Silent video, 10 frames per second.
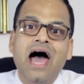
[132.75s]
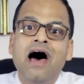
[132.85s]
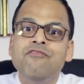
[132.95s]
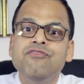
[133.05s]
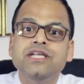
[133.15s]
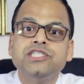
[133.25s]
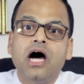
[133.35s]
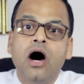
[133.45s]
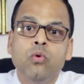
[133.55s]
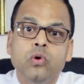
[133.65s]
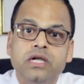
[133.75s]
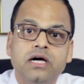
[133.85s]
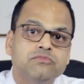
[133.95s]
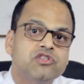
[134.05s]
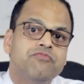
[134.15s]
average
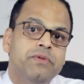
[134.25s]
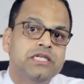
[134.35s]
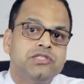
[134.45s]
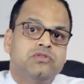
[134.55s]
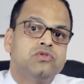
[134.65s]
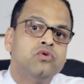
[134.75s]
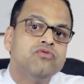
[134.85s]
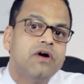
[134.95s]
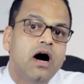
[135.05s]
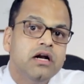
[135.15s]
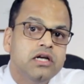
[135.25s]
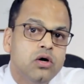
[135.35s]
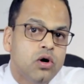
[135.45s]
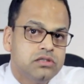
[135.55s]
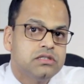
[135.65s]
outcomes of patients who've
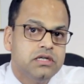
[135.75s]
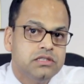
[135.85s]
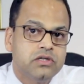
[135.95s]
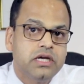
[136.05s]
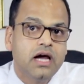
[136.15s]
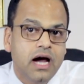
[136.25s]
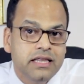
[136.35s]
undergone surgery,